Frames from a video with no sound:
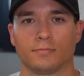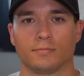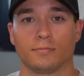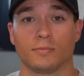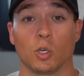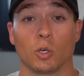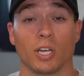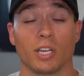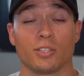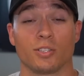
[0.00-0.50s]

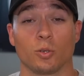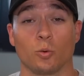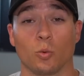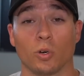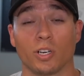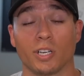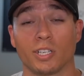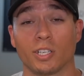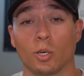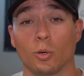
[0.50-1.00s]
Okay, so
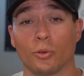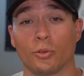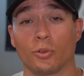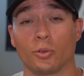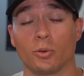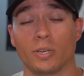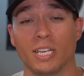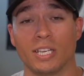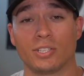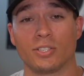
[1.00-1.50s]
we're going to go
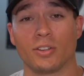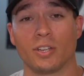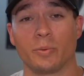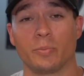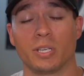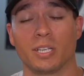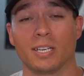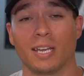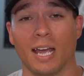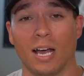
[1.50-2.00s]
through each of
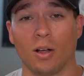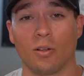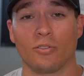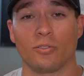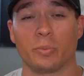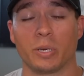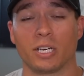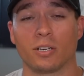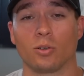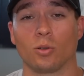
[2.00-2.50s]
them in
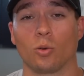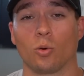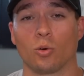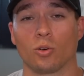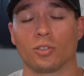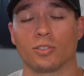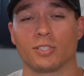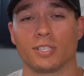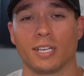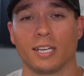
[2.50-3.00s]
alphabetical
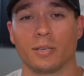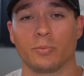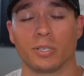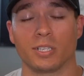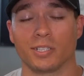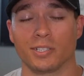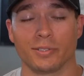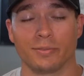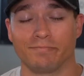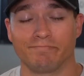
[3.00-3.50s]
order today
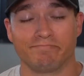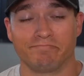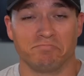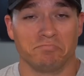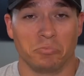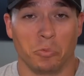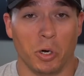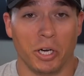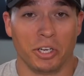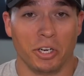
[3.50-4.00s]
because
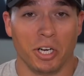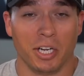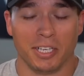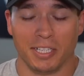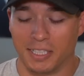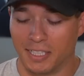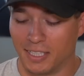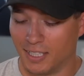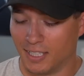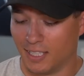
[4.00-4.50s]
why
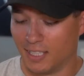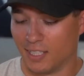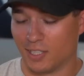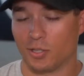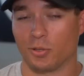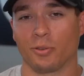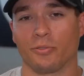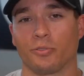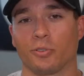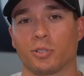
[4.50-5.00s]
not?
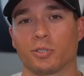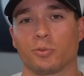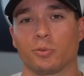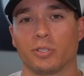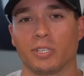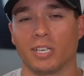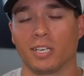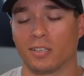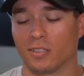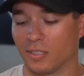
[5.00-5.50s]
So the first
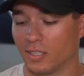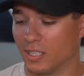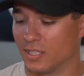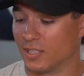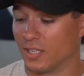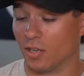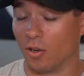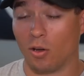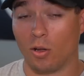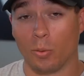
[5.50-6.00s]
one here
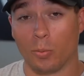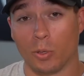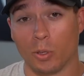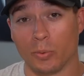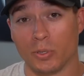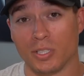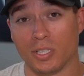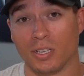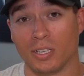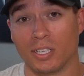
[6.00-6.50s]
is the
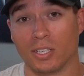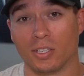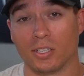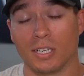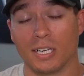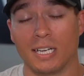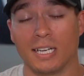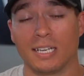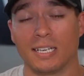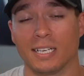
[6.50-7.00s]
All-Purpose
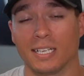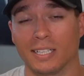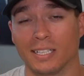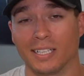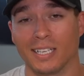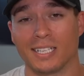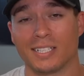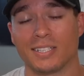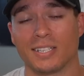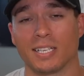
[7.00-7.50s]
Cleaner, and the
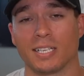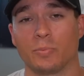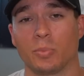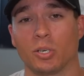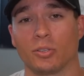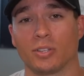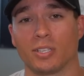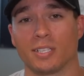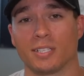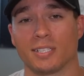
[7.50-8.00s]
nice thing
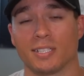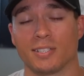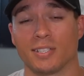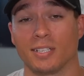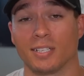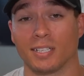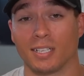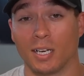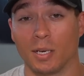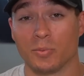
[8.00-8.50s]
about this is
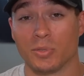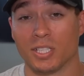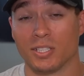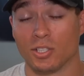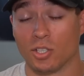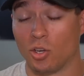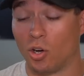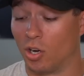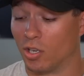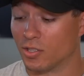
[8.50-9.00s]
that it comes as
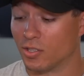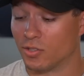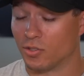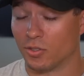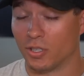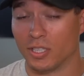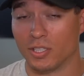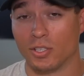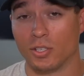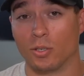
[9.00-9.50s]
a
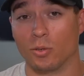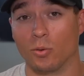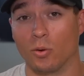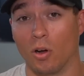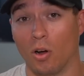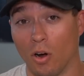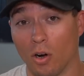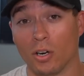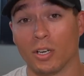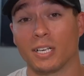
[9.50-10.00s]
concentrate, so you
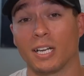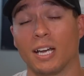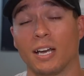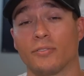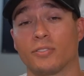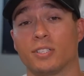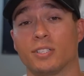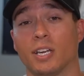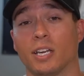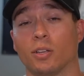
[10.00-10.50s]
are going to
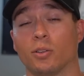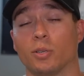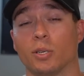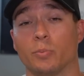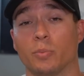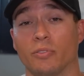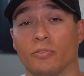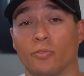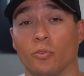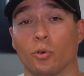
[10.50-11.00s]
have to dilute
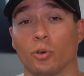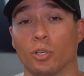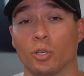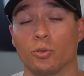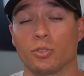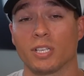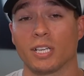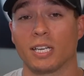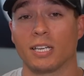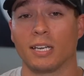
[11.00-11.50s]
it before
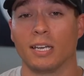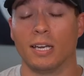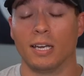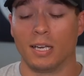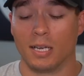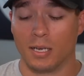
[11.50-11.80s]
using it,